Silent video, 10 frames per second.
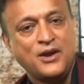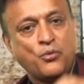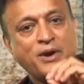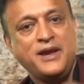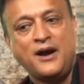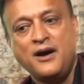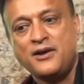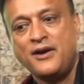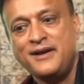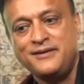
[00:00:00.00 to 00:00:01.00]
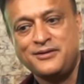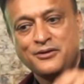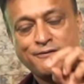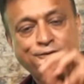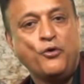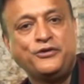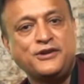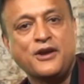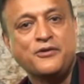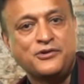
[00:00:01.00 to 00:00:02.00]
We are going to force
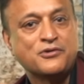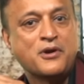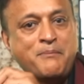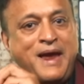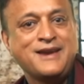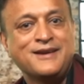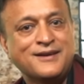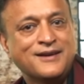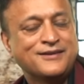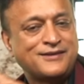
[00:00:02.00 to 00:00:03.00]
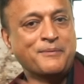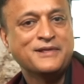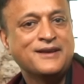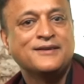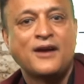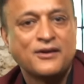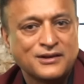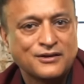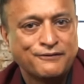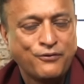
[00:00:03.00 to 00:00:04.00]
you to amend some of these
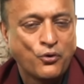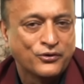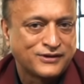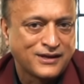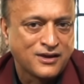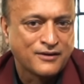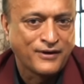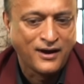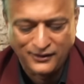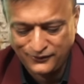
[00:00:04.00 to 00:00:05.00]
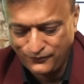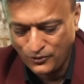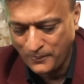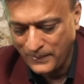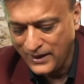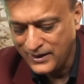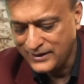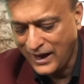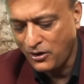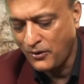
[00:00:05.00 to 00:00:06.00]
Article 4s that you have asked for.
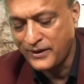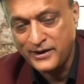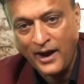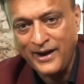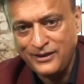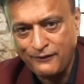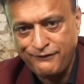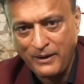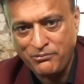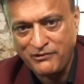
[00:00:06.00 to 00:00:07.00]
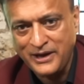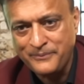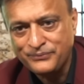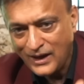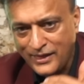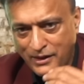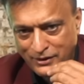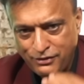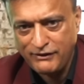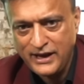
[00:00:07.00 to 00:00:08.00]
Now, on the 9th of February, there were
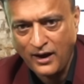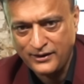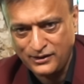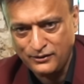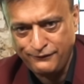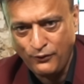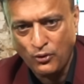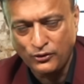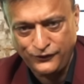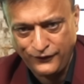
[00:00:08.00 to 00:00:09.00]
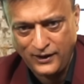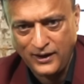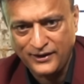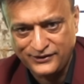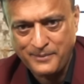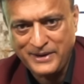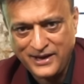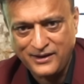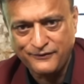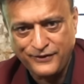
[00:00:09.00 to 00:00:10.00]
3 Article 4s for Class MA
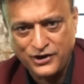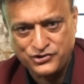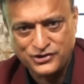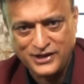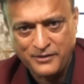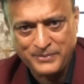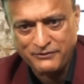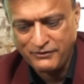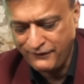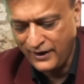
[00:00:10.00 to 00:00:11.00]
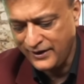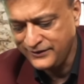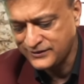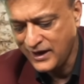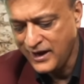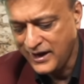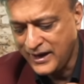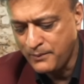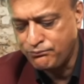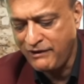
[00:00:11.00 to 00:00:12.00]
conversion that have been revised
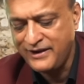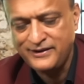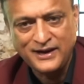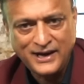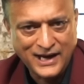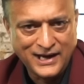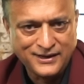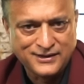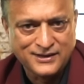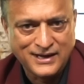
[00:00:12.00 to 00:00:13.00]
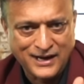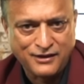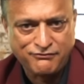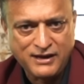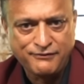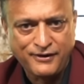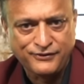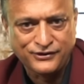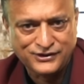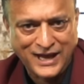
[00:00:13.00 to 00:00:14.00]
in Brent, Hillingdon and Three
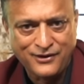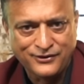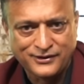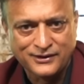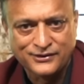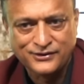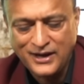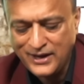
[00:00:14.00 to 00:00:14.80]
Rivers councils.